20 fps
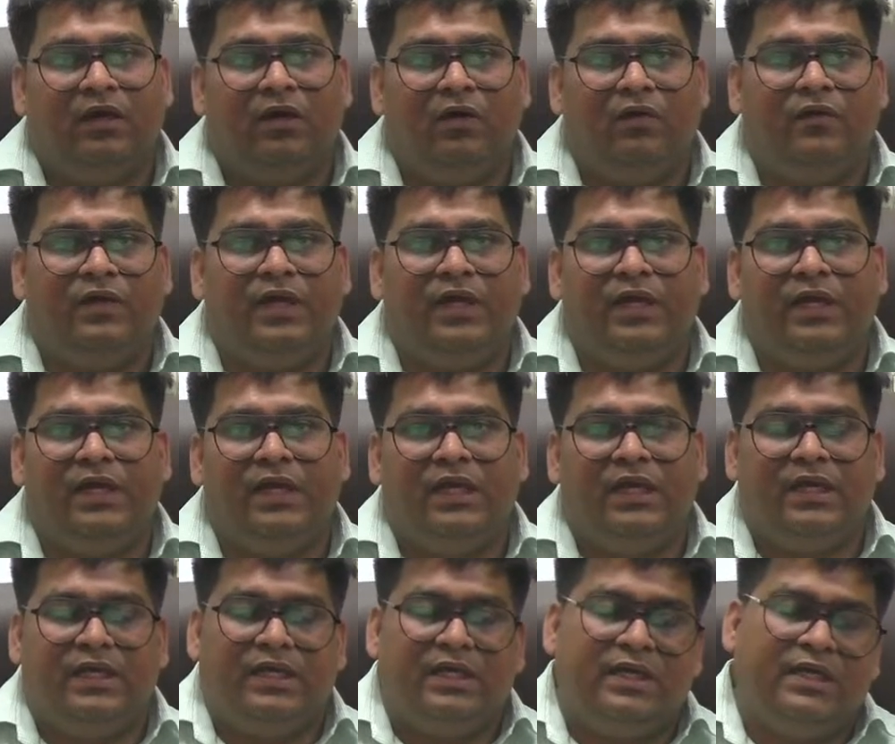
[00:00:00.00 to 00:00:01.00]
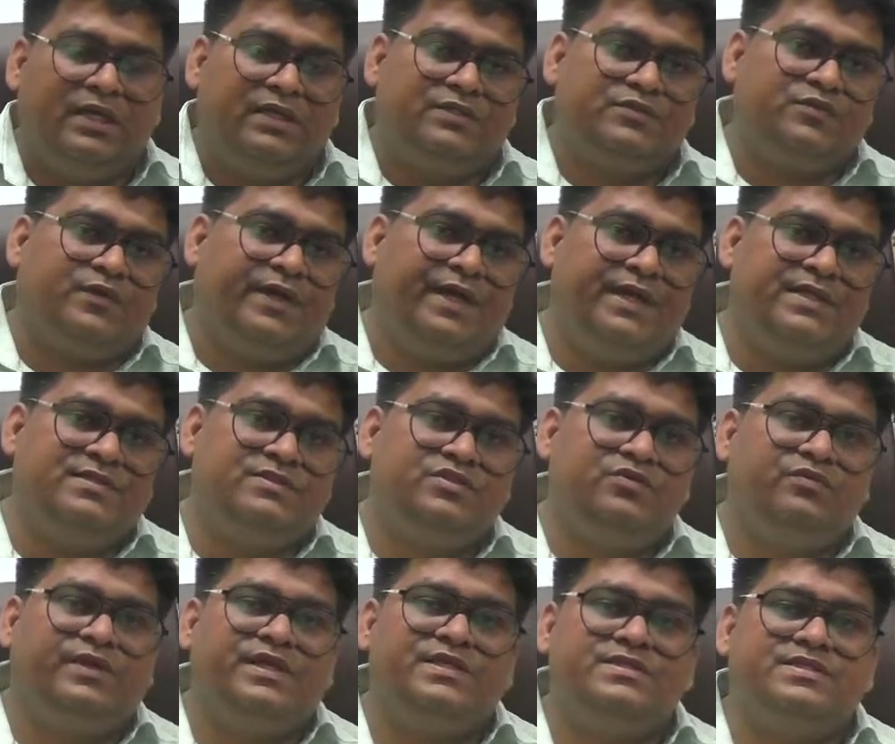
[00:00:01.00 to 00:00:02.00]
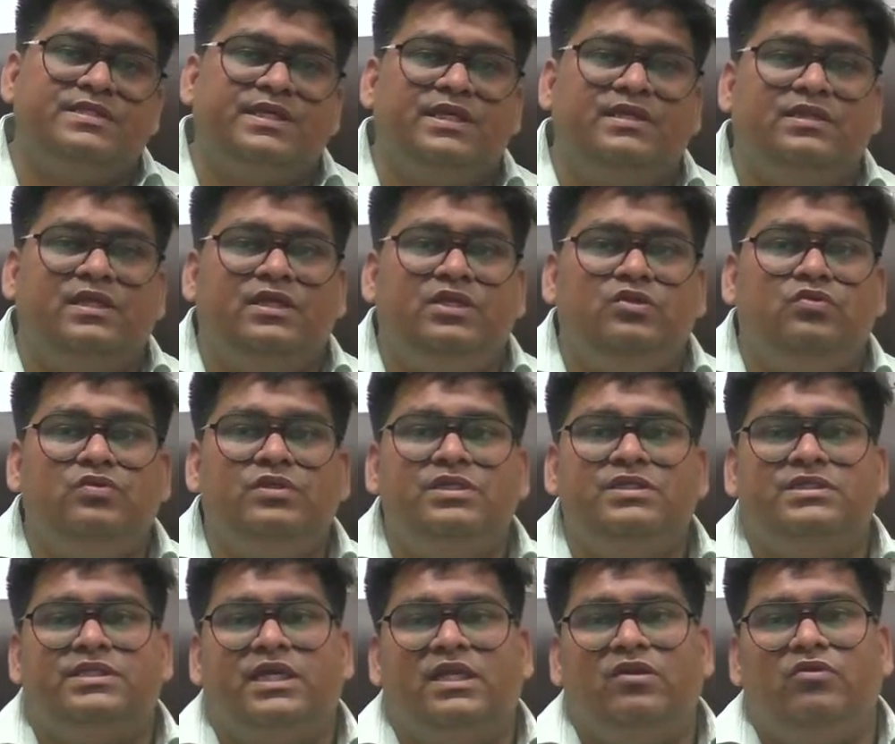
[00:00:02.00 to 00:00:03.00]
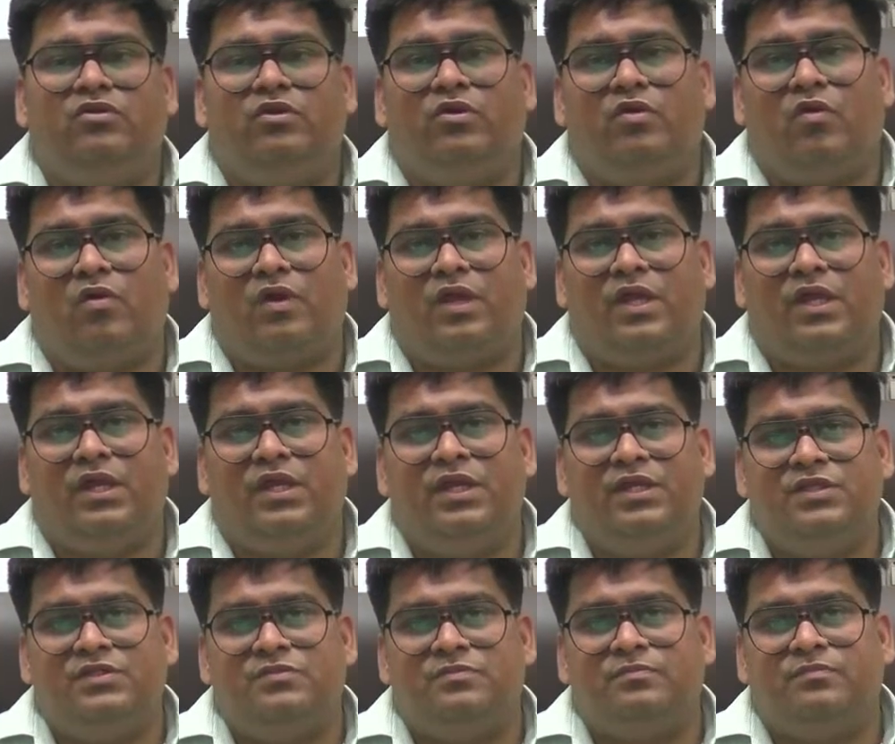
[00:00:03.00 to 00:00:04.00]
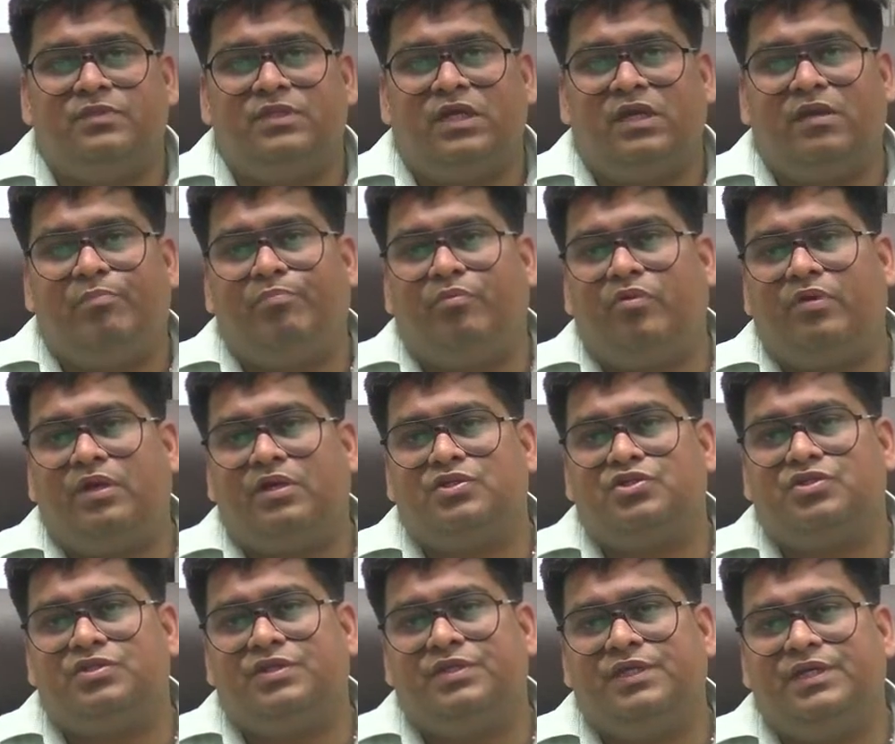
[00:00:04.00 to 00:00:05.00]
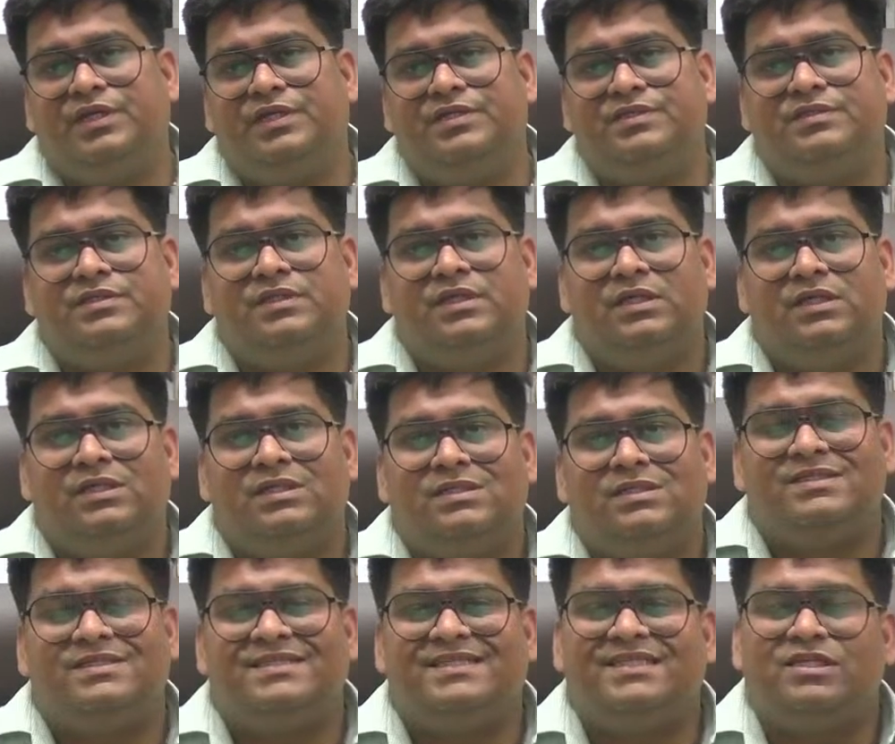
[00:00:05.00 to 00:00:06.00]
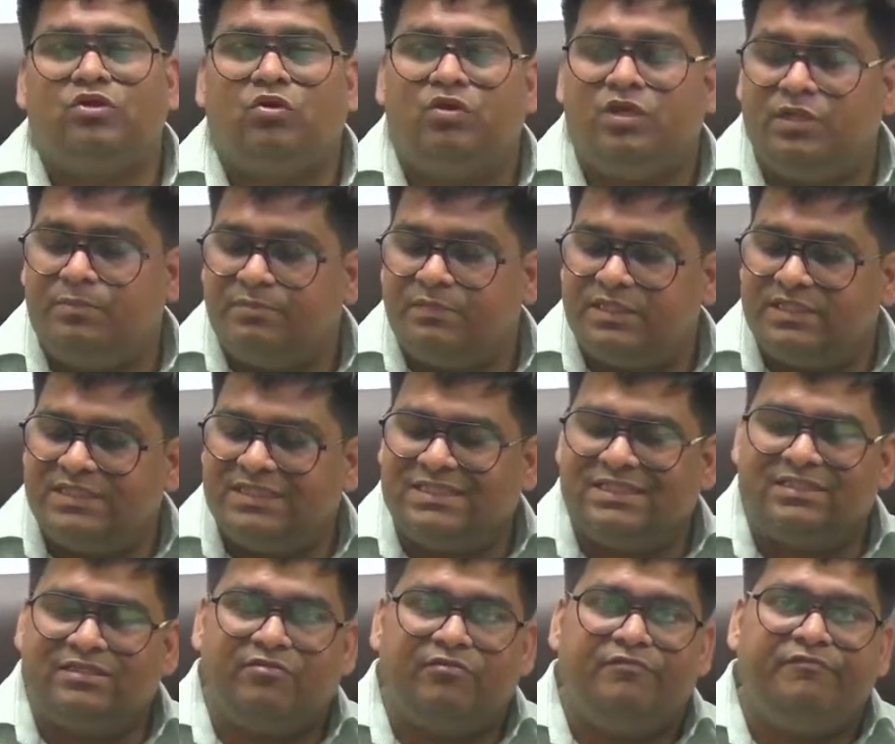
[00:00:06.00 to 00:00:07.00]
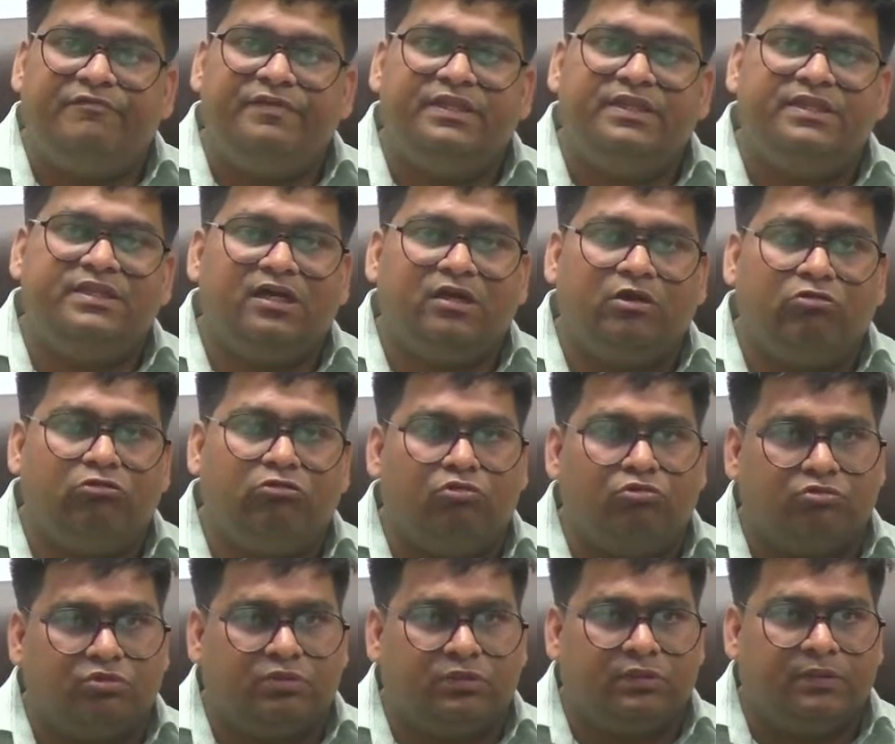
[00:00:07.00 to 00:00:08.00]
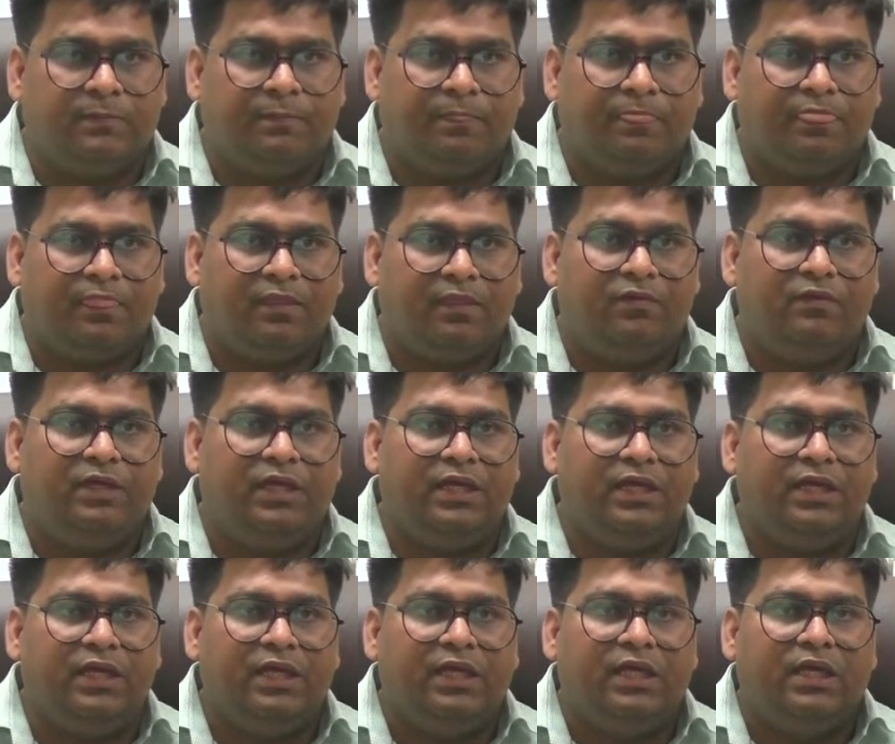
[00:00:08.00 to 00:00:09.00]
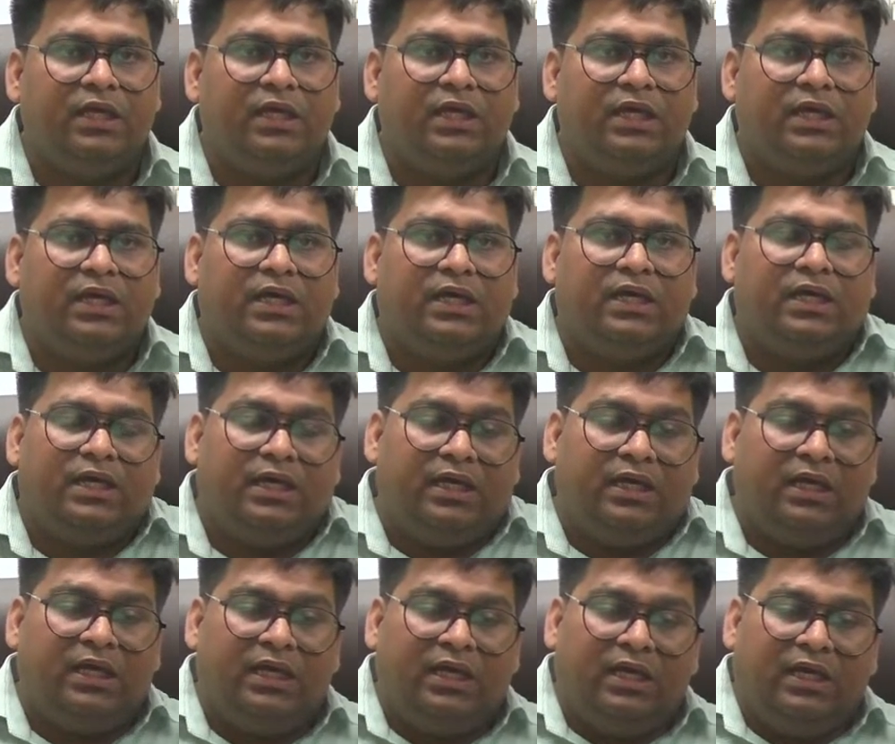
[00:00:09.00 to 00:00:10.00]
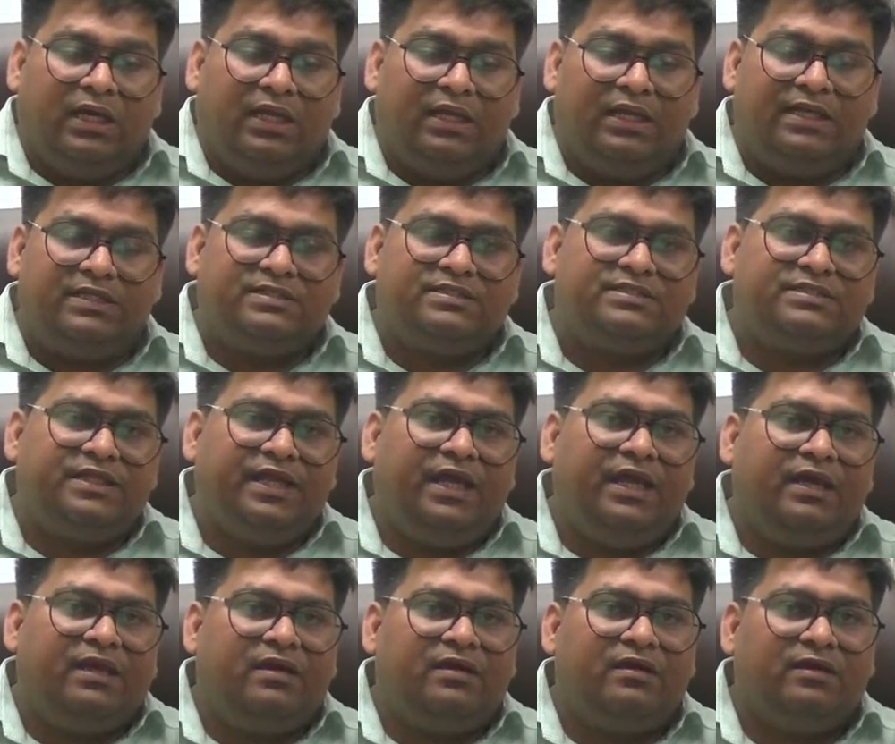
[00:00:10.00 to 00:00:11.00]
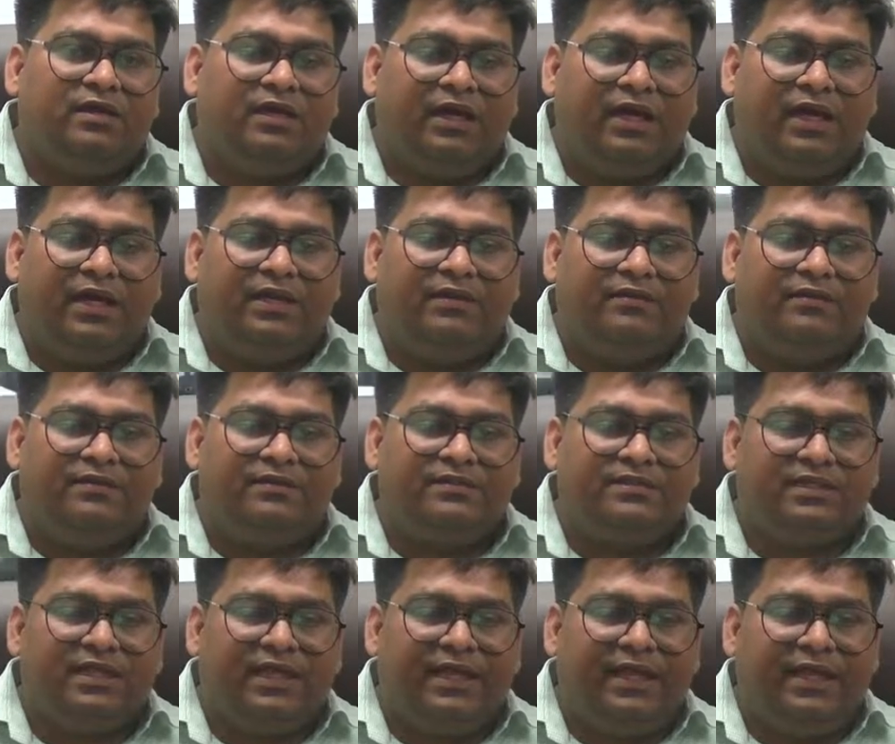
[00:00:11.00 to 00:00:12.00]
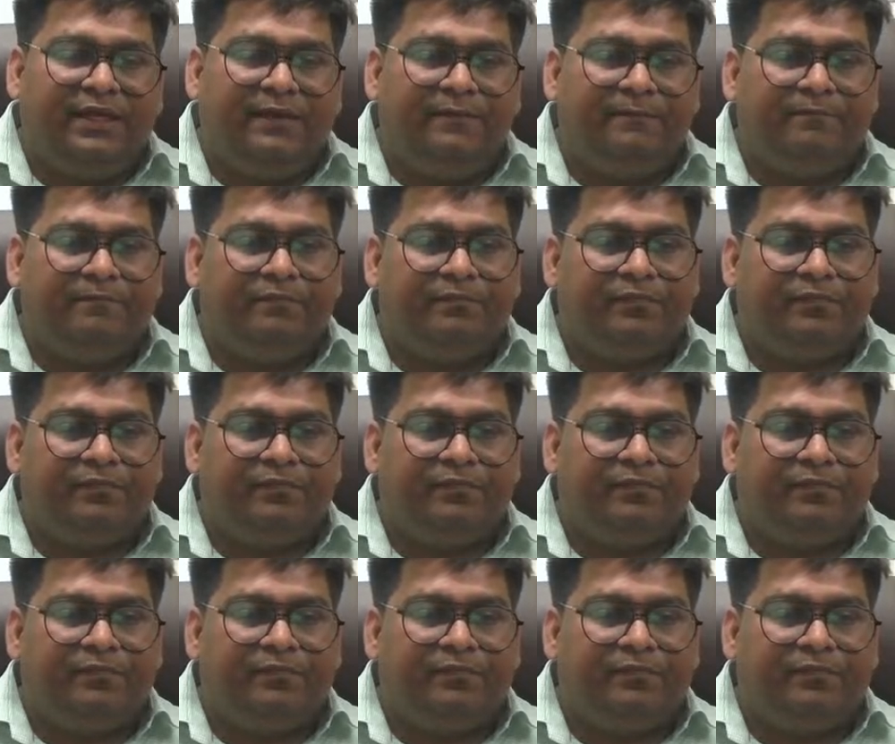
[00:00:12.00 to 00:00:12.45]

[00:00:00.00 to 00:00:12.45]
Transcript: Okay, so hence you can say in the unicellular organism, the reproduction is synonymous with the growth. Okay, let's take another slide.